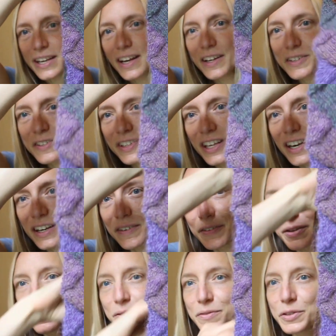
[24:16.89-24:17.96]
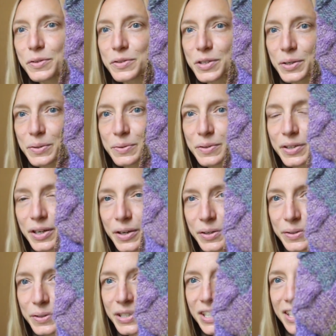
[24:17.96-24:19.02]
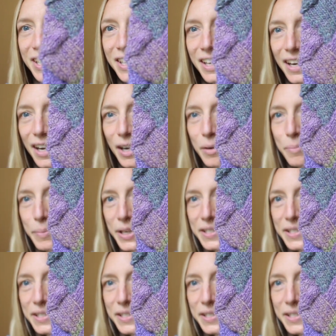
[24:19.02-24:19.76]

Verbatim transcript: An entrelac, for those of you who don't know, um,